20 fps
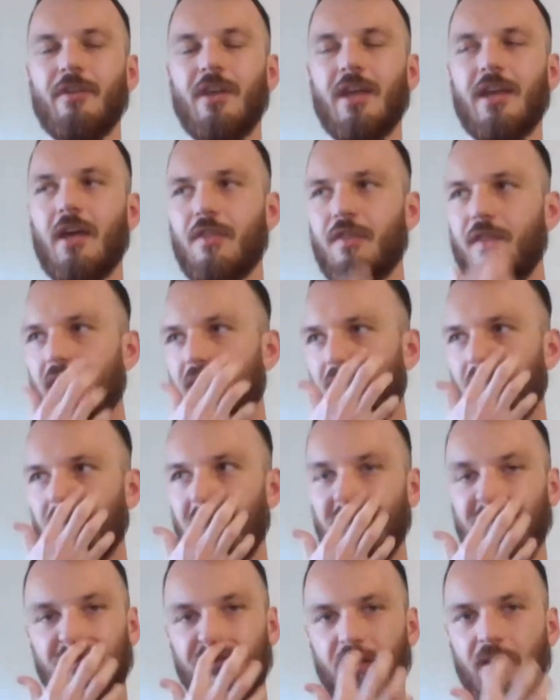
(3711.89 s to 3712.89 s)
Like I think that
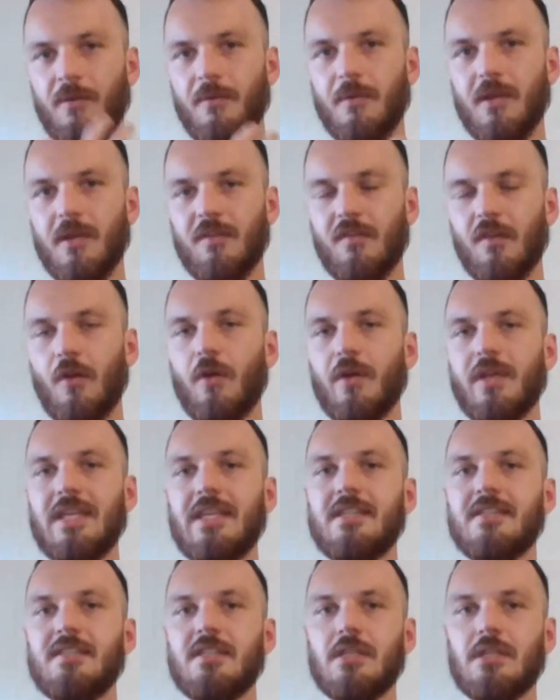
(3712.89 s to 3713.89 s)
it's very it's a lot
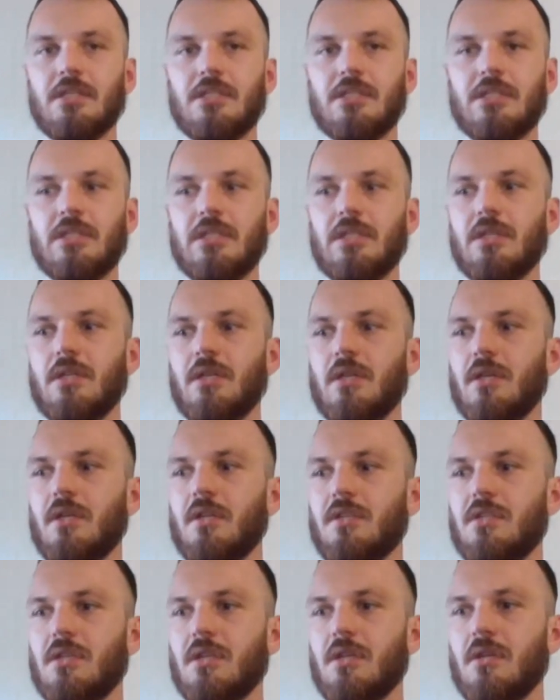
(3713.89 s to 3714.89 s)
easier to
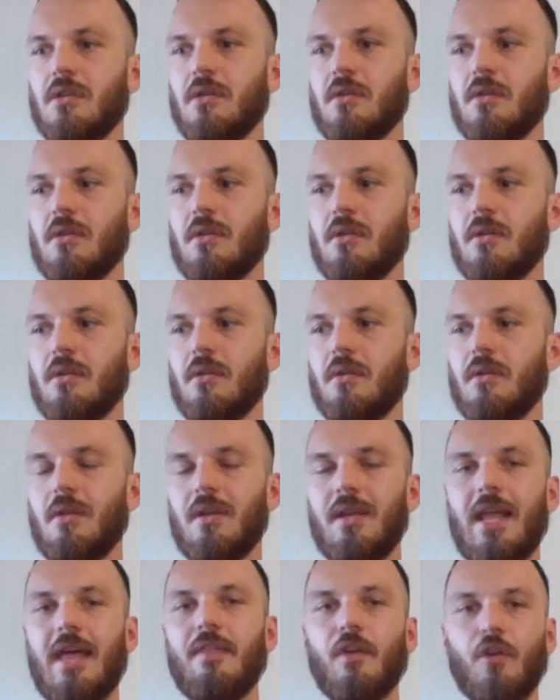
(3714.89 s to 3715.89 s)
to
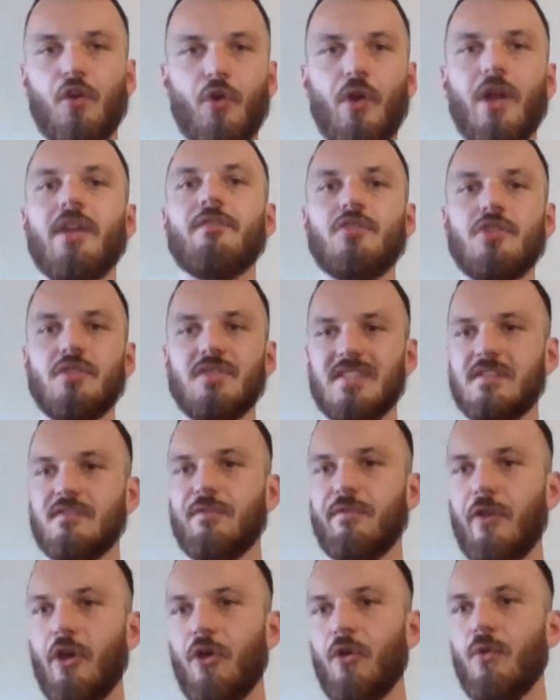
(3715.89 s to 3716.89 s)
let the creative juices
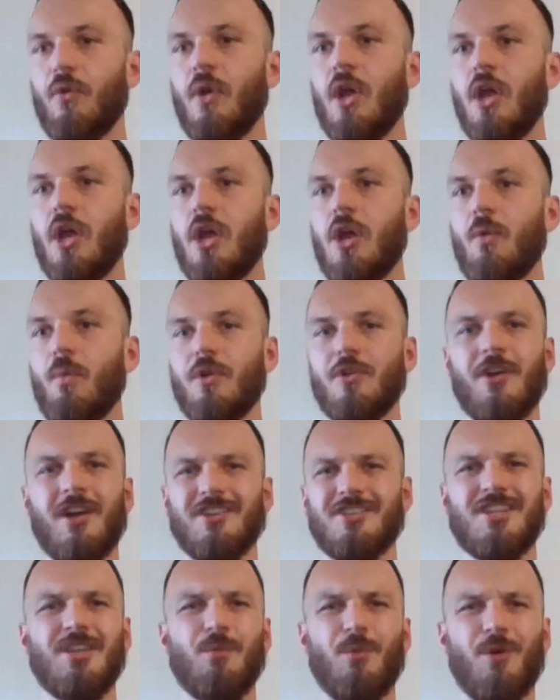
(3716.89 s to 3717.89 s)
flow when you're
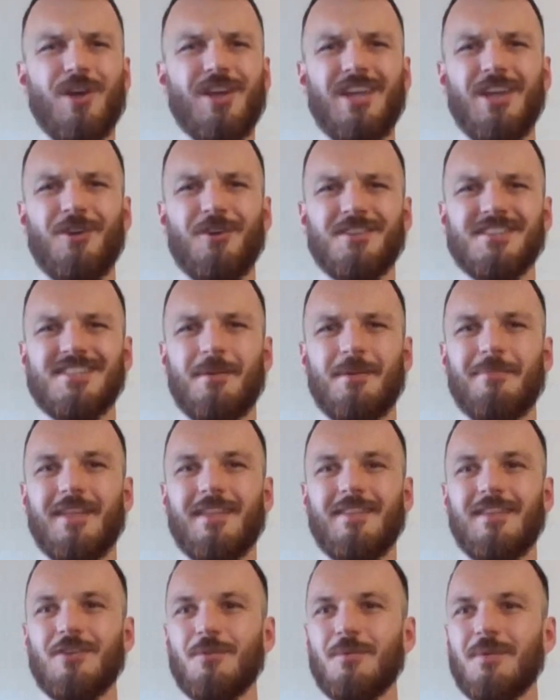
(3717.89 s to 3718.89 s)
actually working on
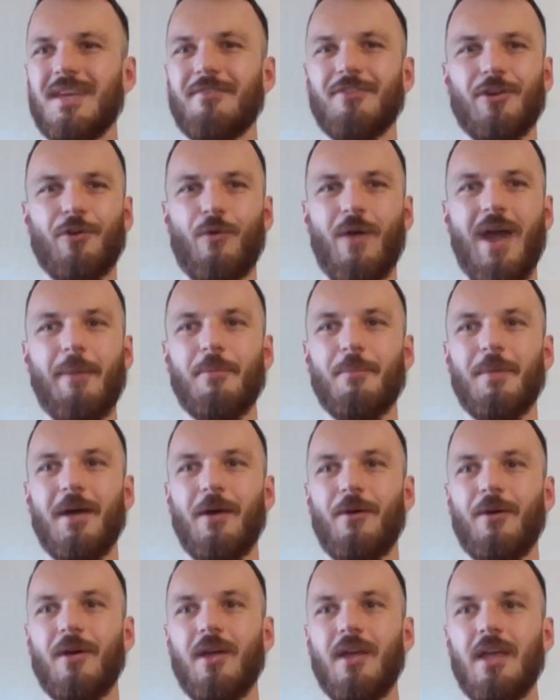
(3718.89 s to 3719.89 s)
something that you give a crap
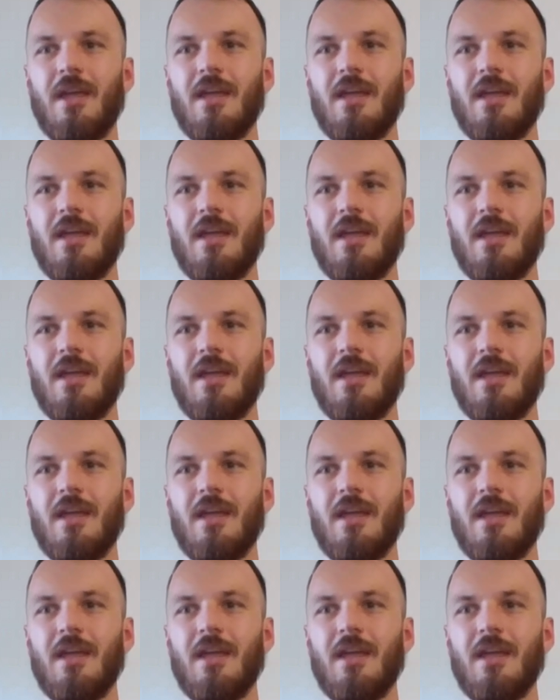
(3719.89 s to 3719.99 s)
about.